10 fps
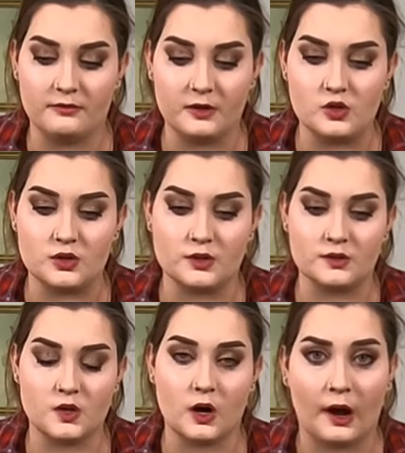the
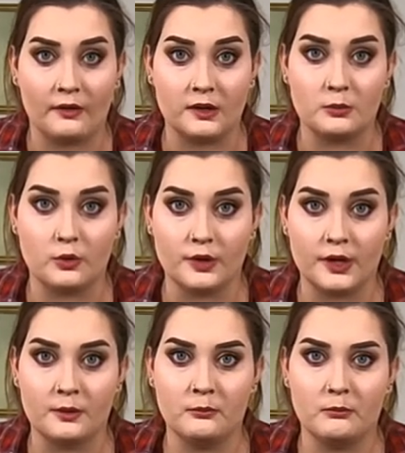features are highly
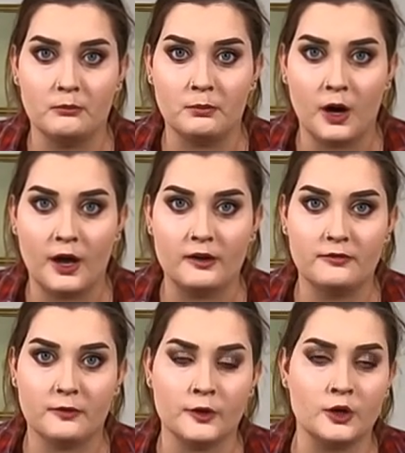important, but
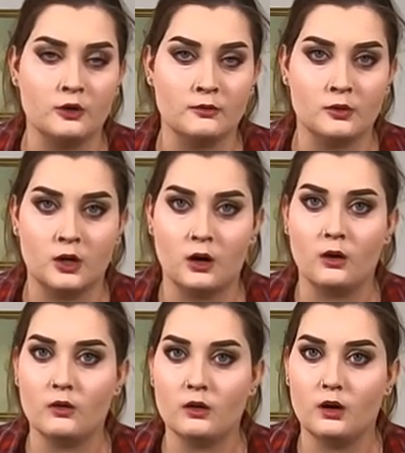for an
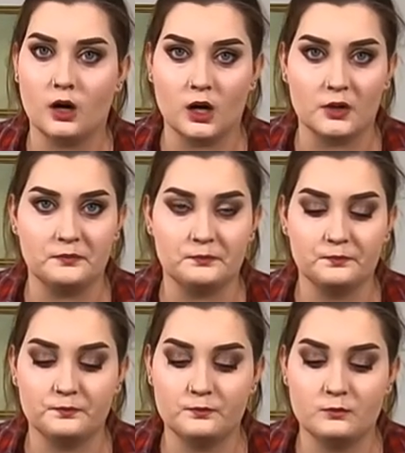overall um,
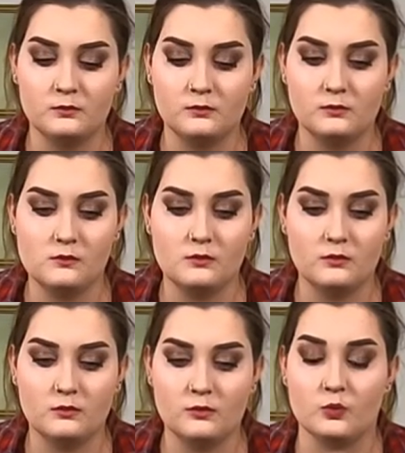
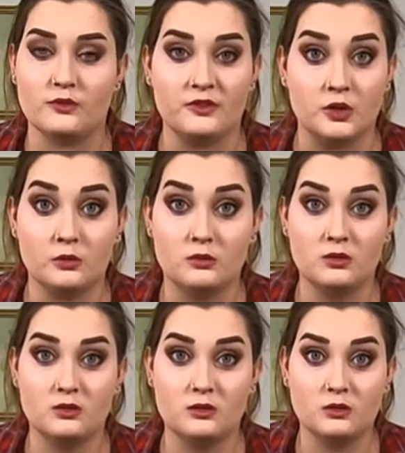review,
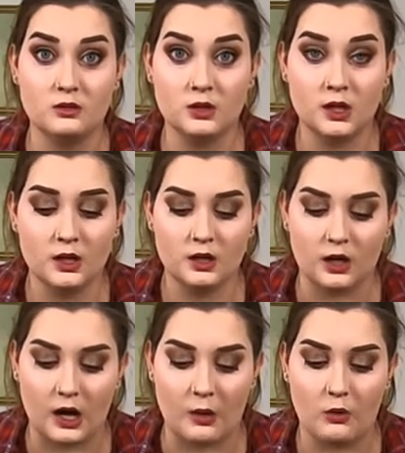
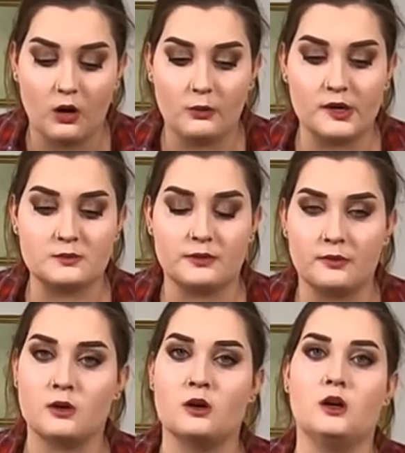I will always
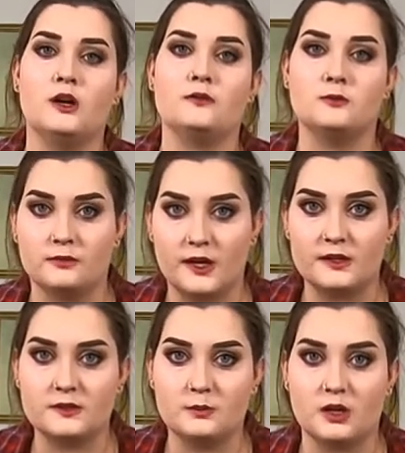prefer a full
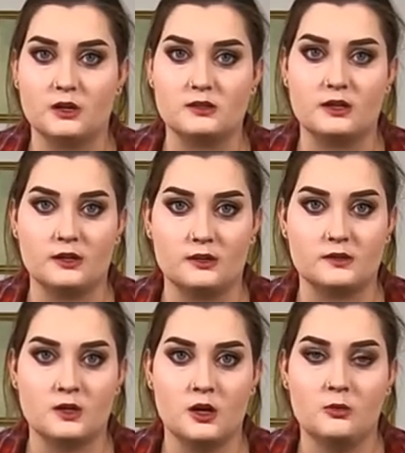face because it
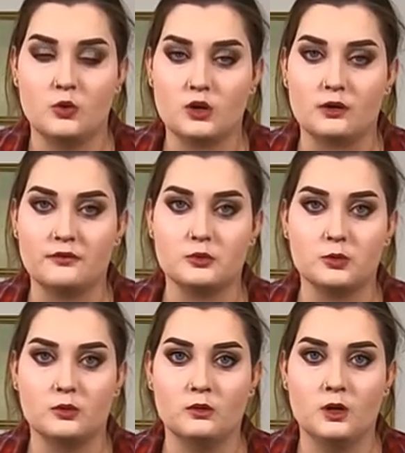is more
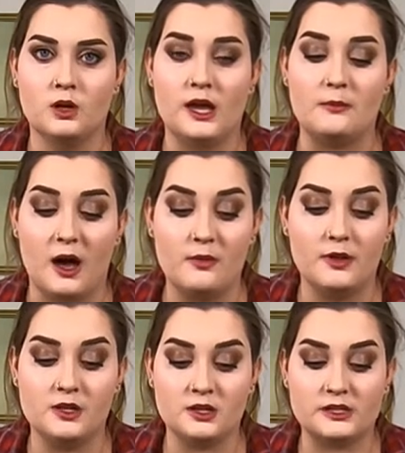comfortable. In my
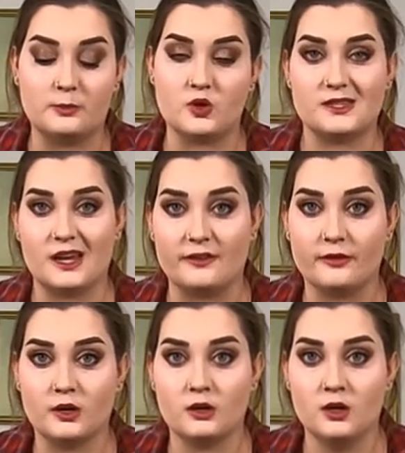opinion, it's more
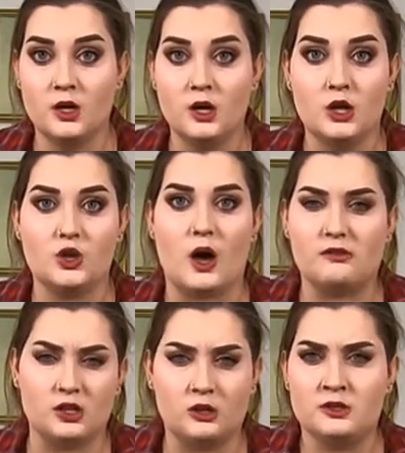safer. You
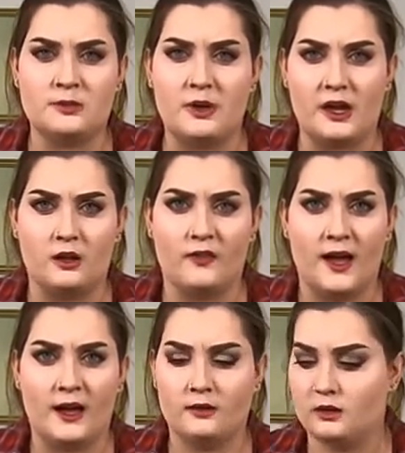have a little debate on
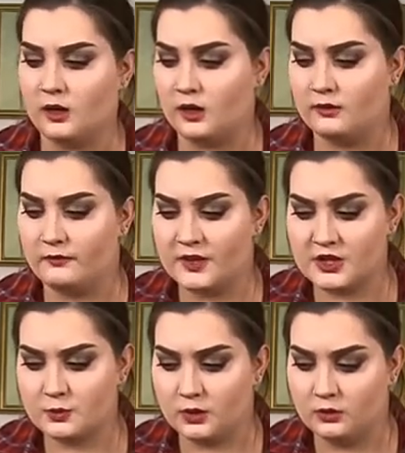that, uh,
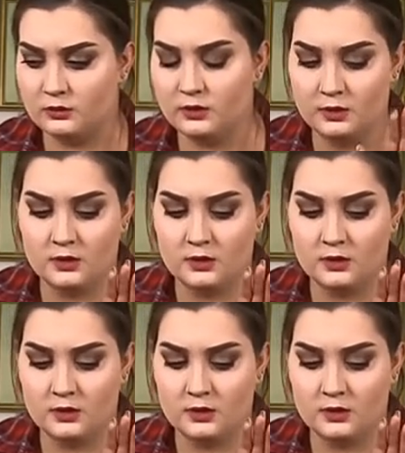visual